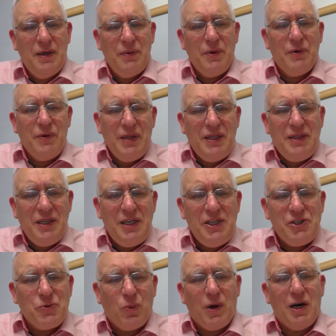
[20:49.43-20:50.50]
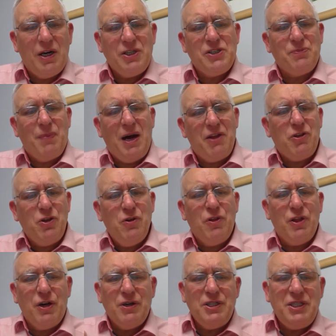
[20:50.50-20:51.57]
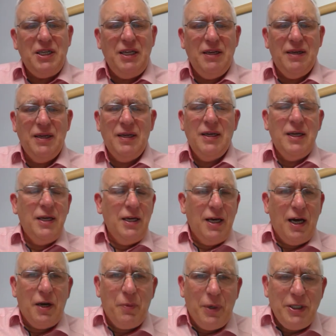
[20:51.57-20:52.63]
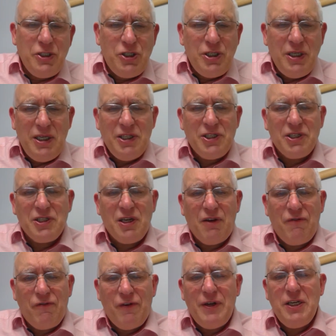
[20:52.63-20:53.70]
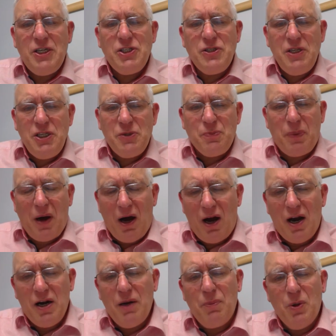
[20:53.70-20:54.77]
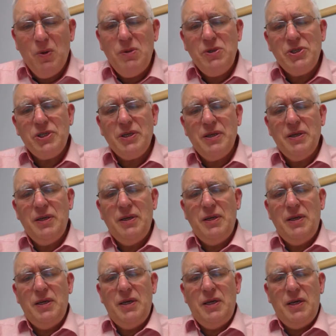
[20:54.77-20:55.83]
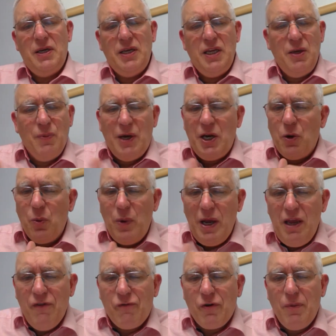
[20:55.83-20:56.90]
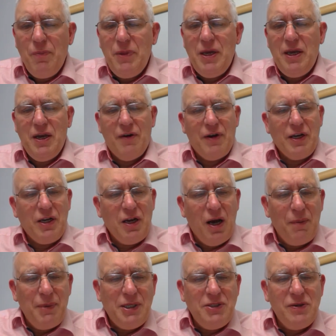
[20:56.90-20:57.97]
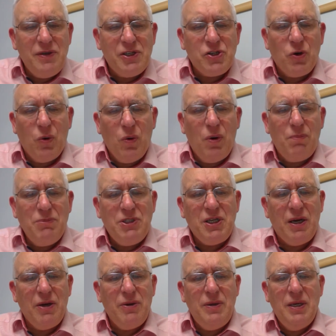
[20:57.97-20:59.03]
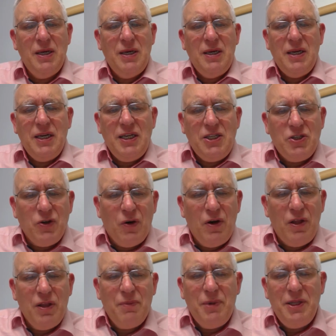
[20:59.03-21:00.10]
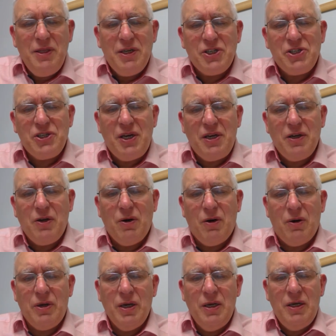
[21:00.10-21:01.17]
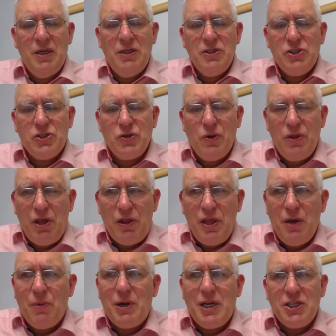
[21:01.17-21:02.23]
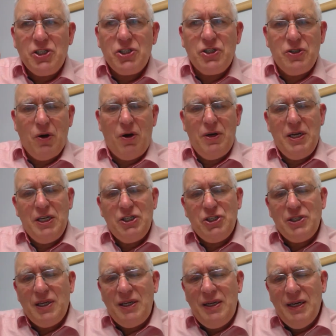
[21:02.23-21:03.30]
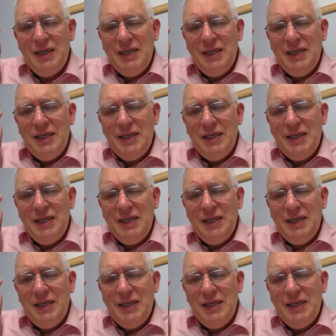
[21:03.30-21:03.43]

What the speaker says: we read these words, Matthew 13, and when Jesus had finished these parables, he went away from there, and coming to his hometown, he taught them in their synagogue, so that they were astonished and